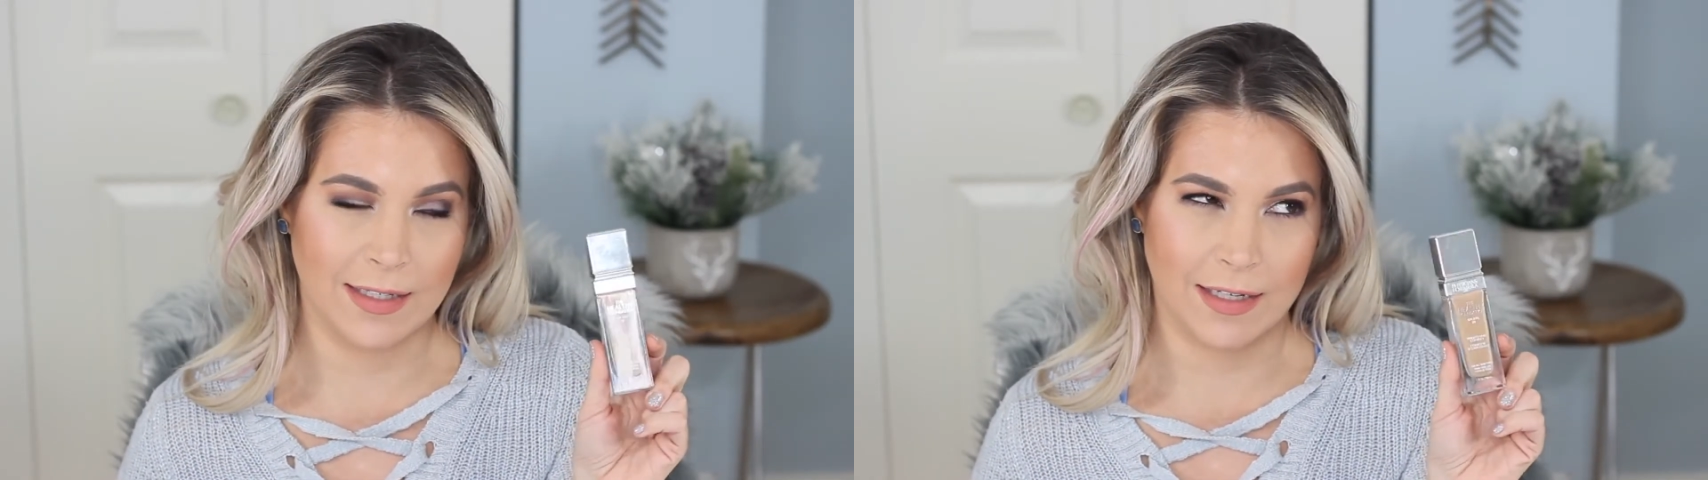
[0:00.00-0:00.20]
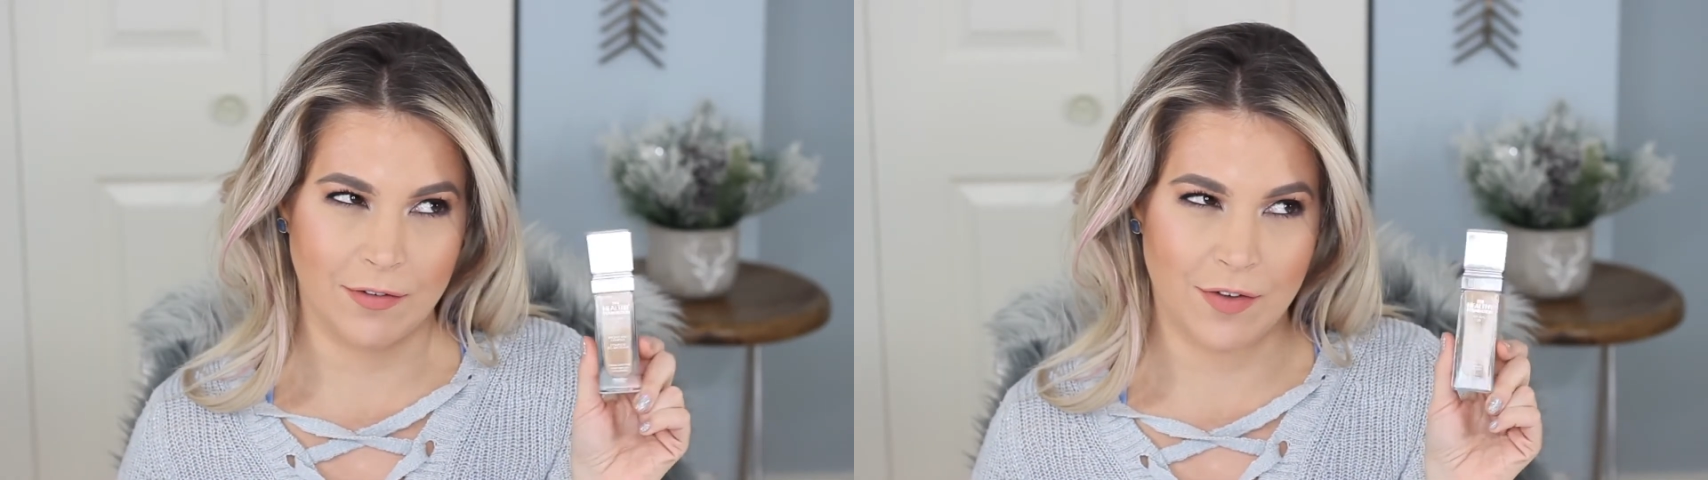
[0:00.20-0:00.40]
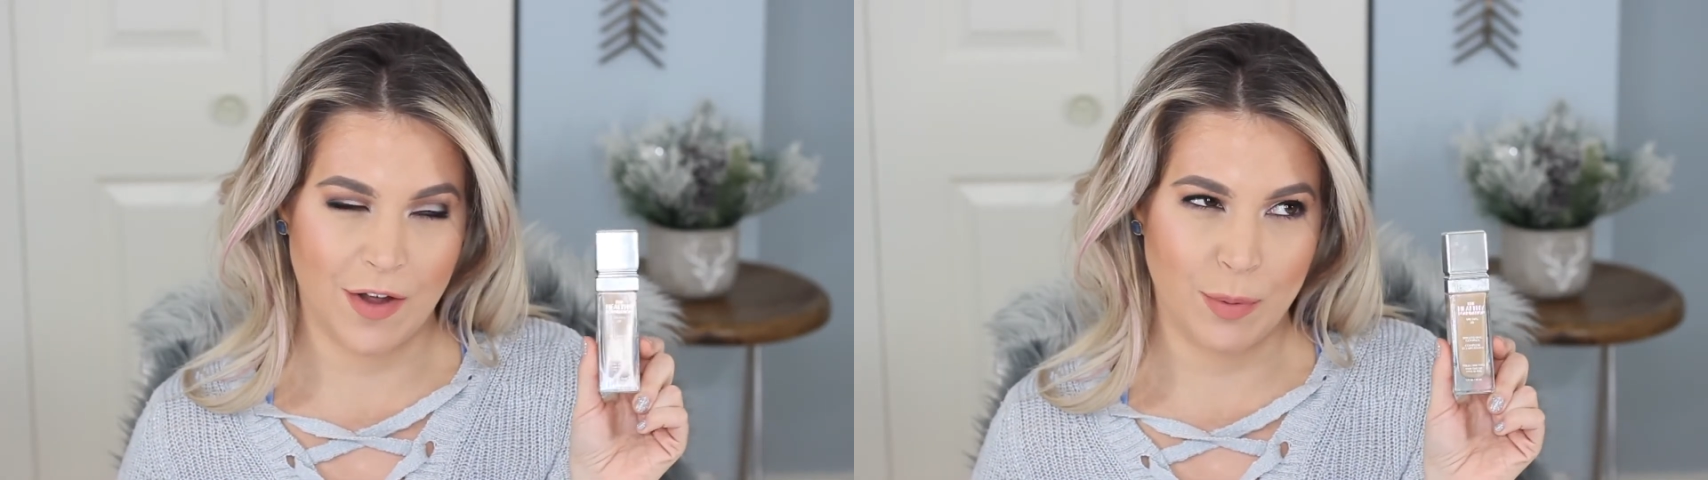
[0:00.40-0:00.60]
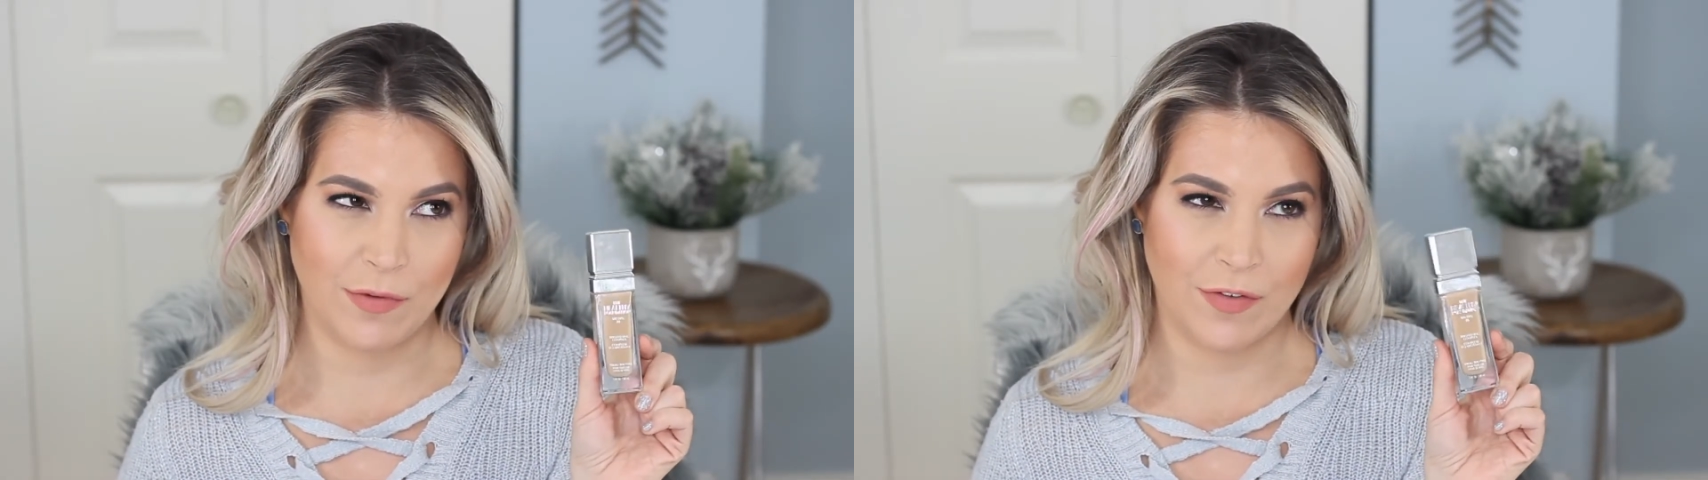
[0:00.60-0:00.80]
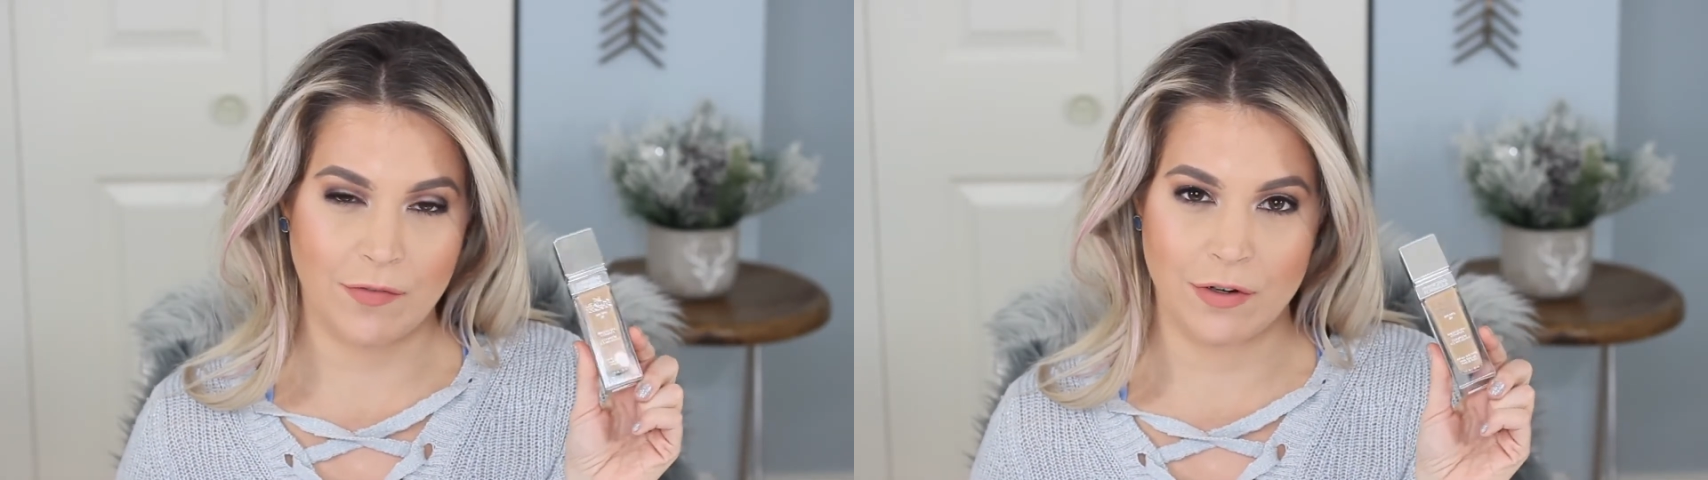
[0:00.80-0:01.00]
like a
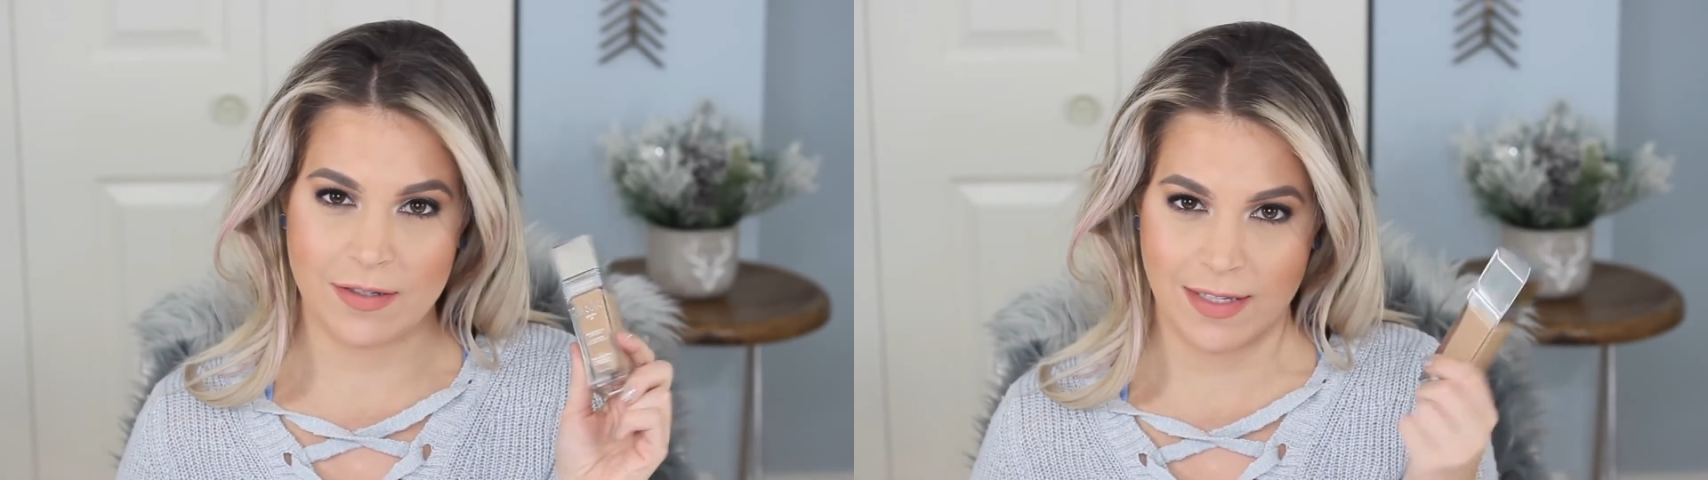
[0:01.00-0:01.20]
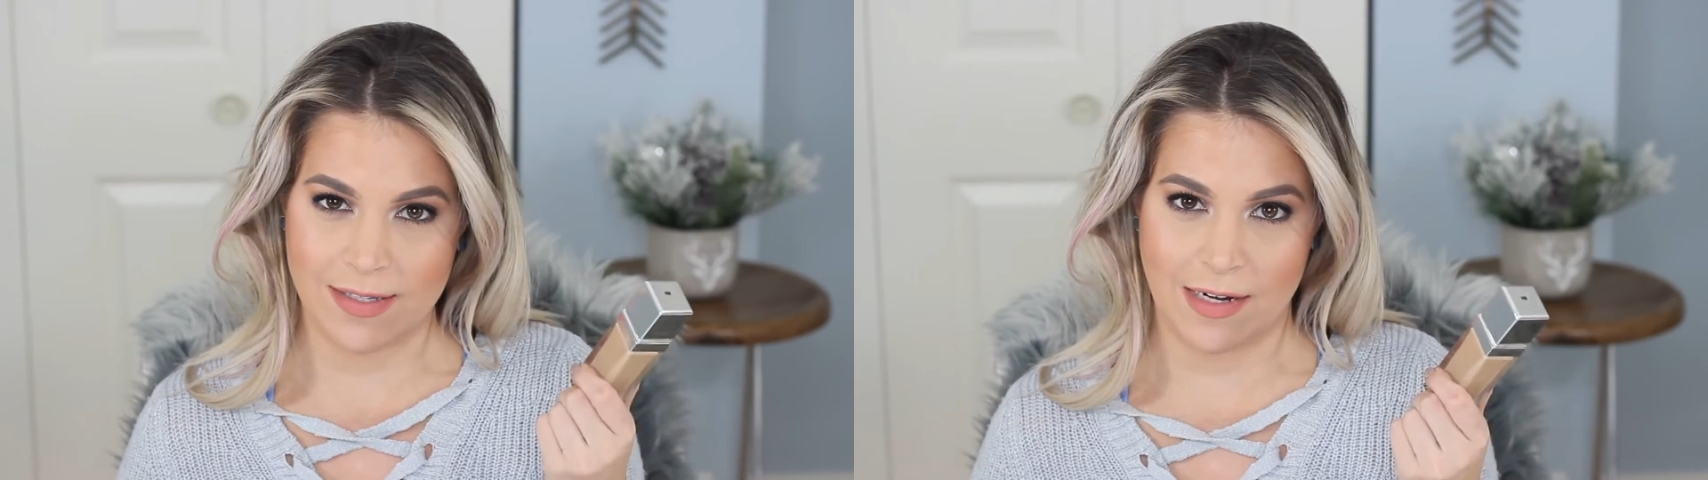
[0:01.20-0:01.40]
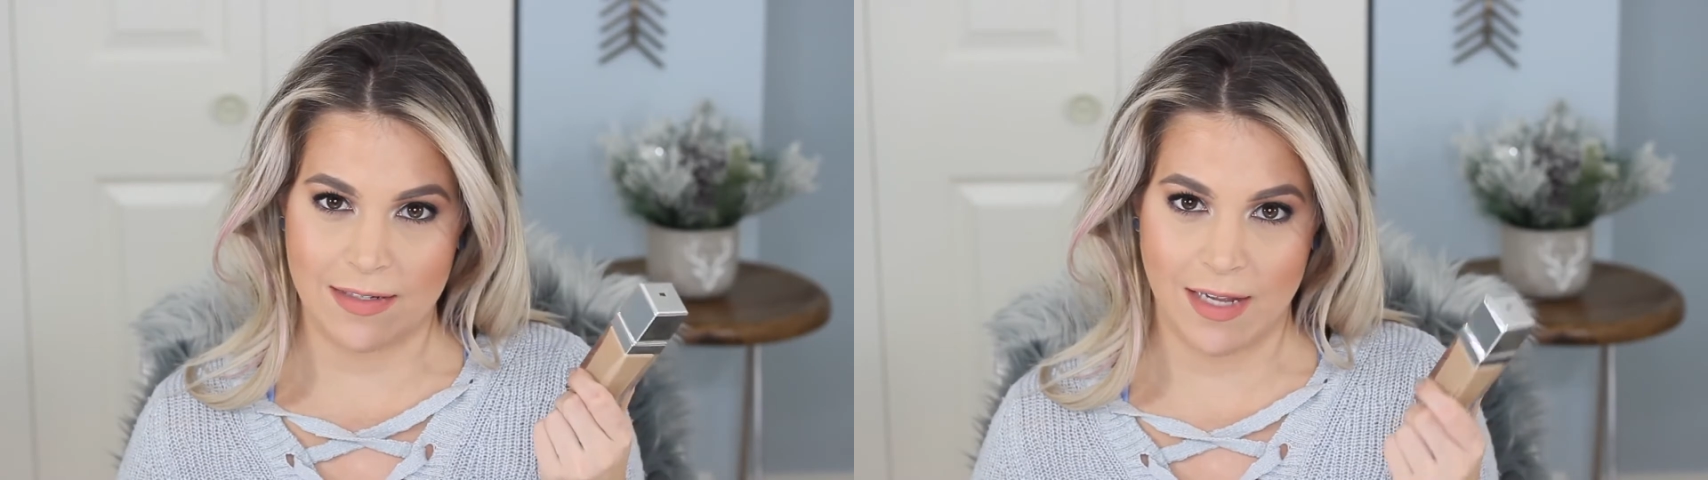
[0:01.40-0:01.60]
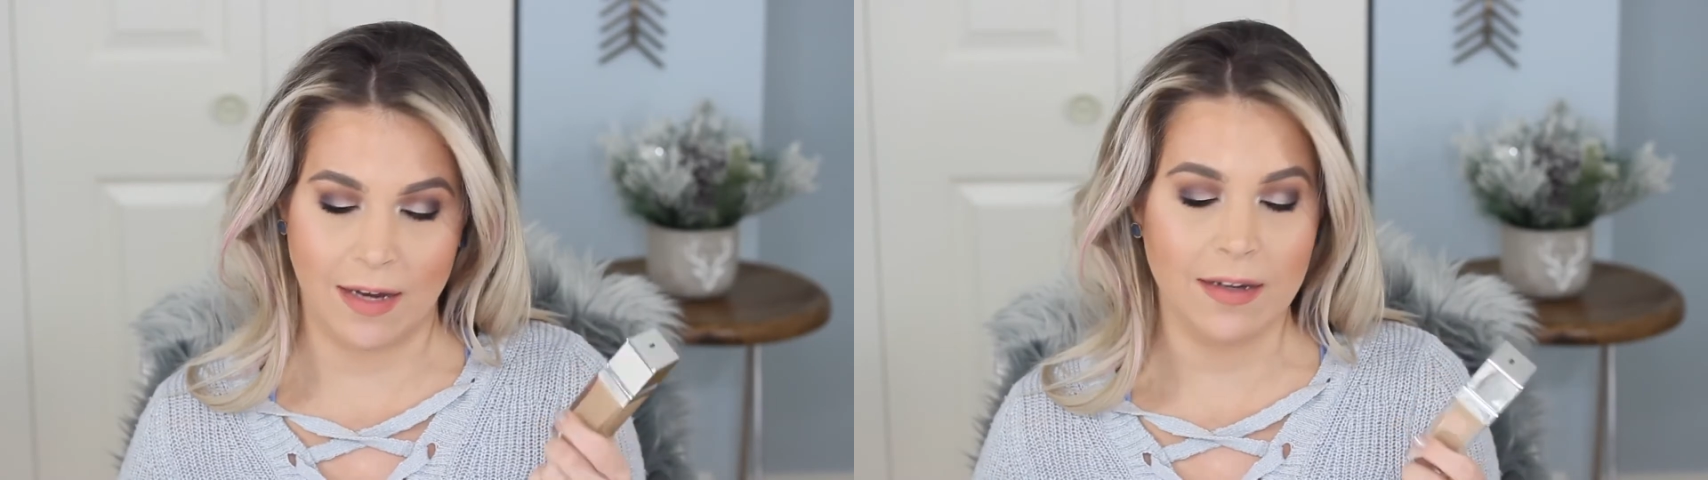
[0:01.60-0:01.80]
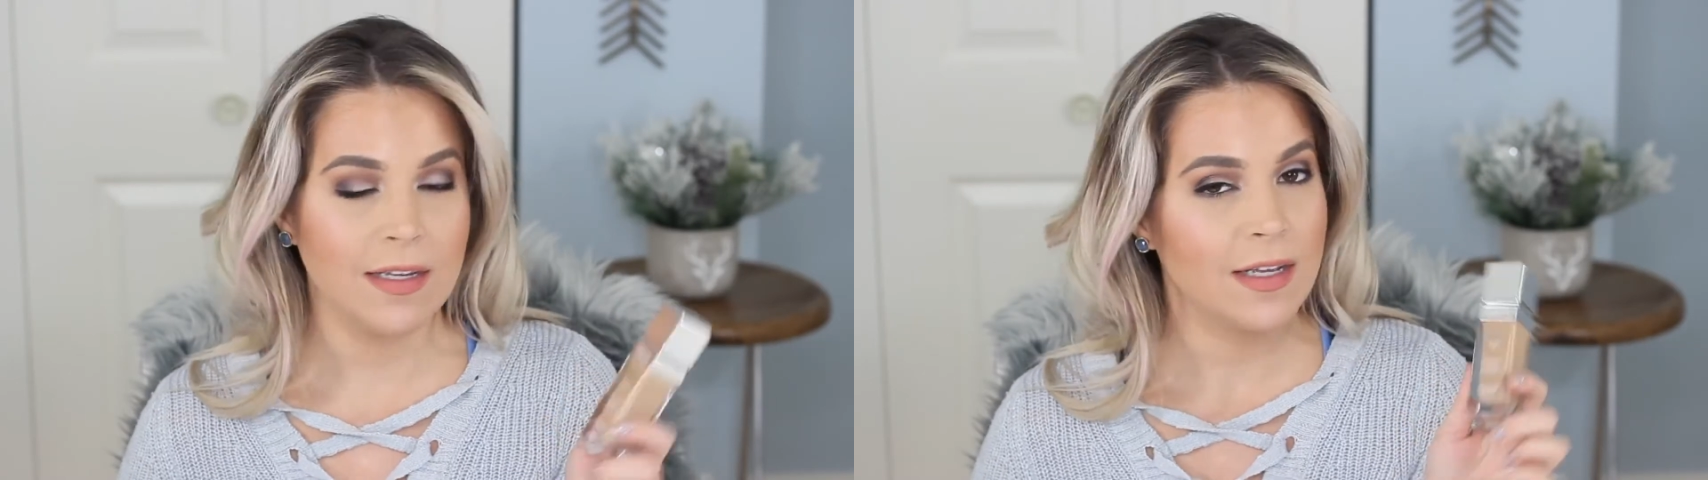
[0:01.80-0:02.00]
5.5 or a 6 out of 10.